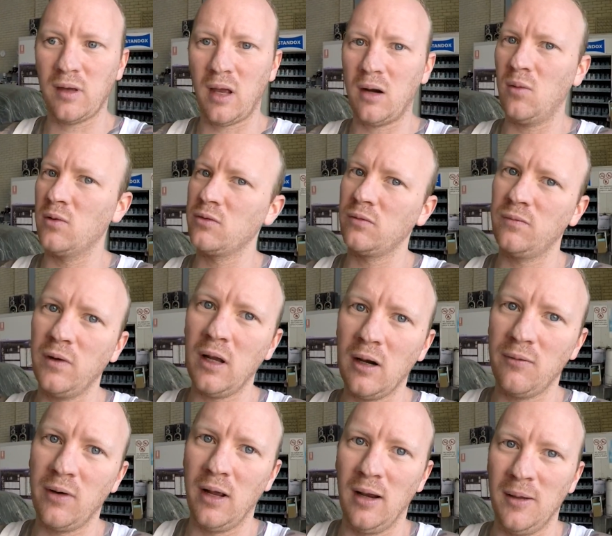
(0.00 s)
and it was a really,
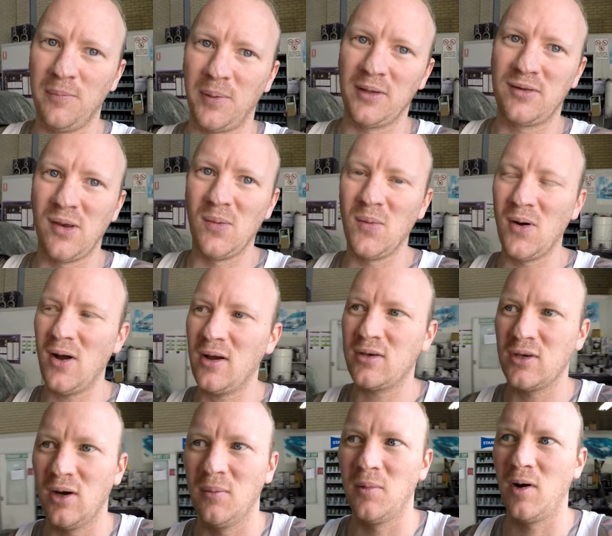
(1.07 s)
really busy
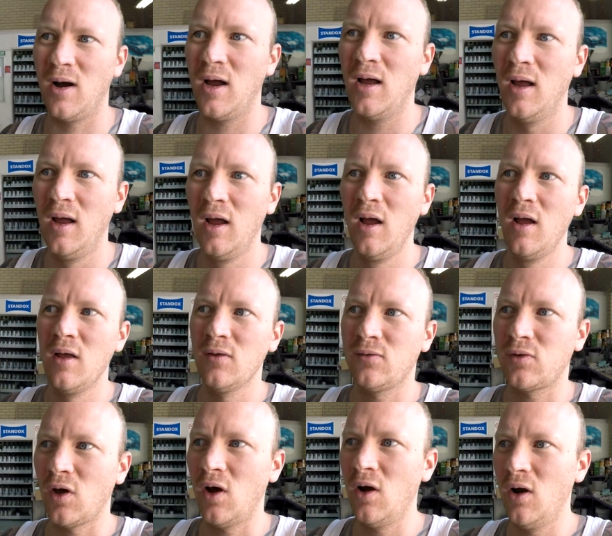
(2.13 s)
workshop, right?
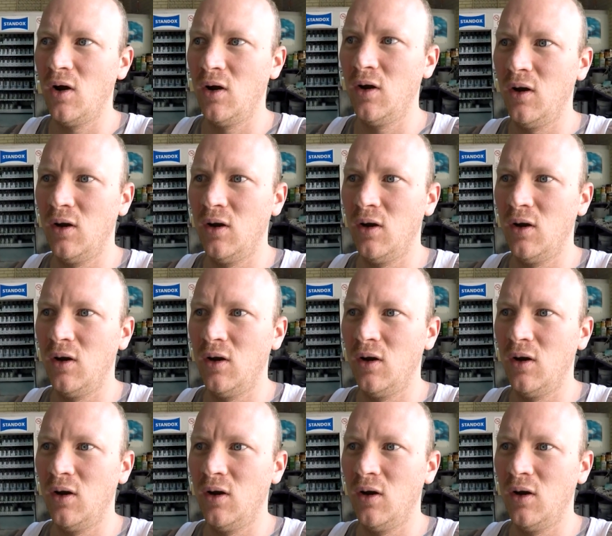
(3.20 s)
So